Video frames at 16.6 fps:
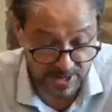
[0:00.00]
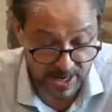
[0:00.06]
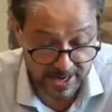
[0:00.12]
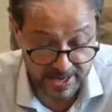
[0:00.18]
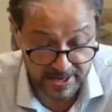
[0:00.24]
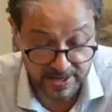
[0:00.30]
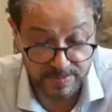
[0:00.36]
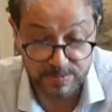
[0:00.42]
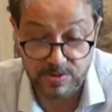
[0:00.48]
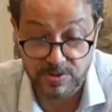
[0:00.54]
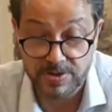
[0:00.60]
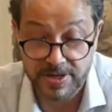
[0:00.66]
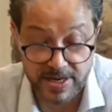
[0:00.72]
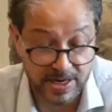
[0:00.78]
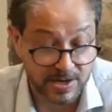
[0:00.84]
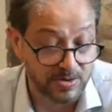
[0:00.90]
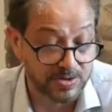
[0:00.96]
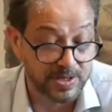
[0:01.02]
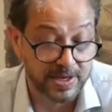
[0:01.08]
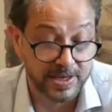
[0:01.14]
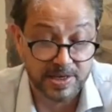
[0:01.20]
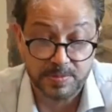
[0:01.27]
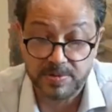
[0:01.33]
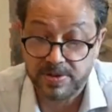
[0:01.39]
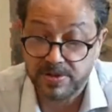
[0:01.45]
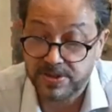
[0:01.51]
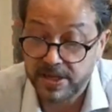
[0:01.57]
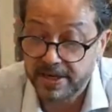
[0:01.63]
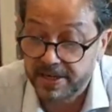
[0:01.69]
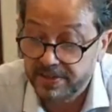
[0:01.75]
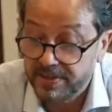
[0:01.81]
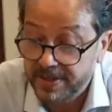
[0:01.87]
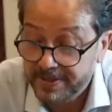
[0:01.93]
of a higher community, I don't think anybody would have
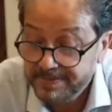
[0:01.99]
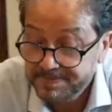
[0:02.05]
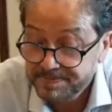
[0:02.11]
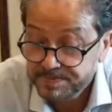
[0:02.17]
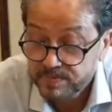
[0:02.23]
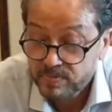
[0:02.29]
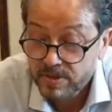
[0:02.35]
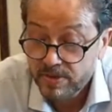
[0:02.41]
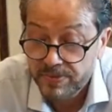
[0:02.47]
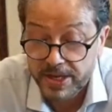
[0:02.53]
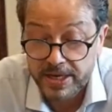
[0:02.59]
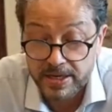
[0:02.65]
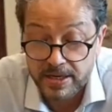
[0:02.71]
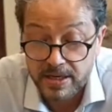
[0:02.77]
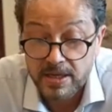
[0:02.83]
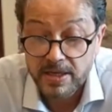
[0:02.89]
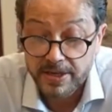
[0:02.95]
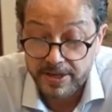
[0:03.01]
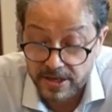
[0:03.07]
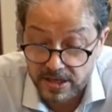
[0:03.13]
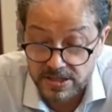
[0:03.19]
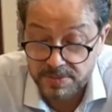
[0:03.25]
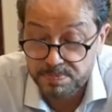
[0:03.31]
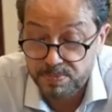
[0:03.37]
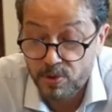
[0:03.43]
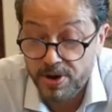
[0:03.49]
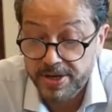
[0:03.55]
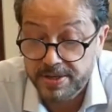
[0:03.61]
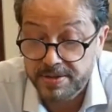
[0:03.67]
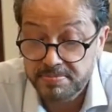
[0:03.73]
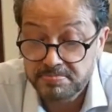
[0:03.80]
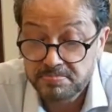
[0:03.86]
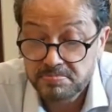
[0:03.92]
said anything. Then here's the
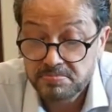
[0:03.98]
point.